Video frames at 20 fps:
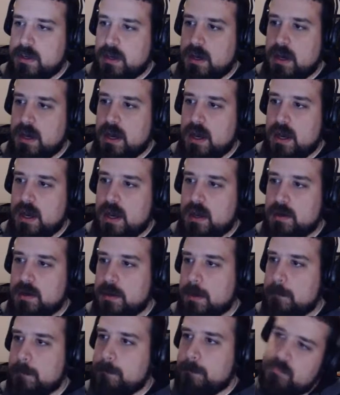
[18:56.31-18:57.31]
Uh,
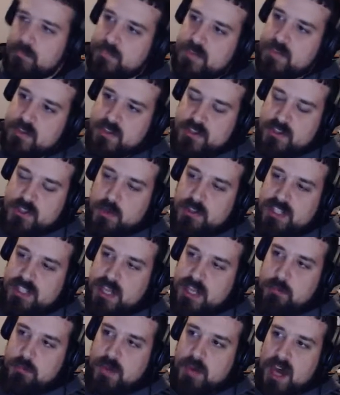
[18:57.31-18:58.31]
there's also a
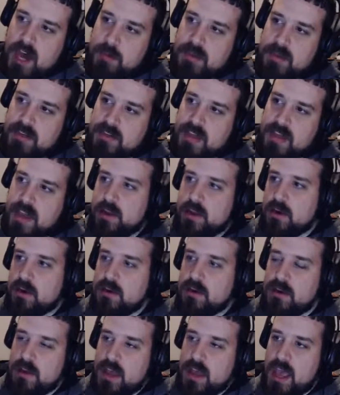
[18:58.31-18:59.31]
lit Bob indicator,
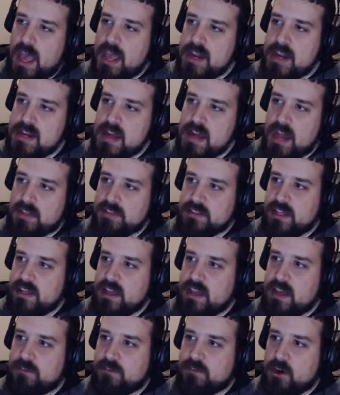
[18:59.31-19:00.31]
a not lit
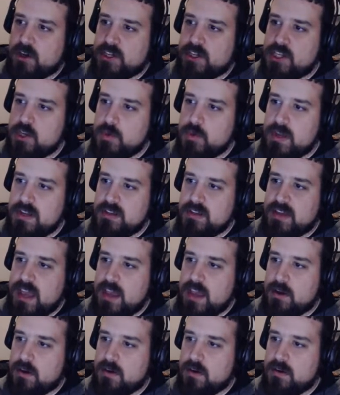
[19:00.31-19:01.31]
FRQ
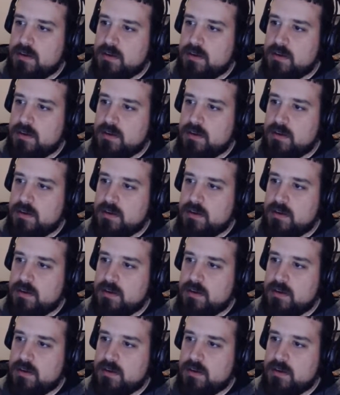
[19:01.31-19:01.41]
indicator,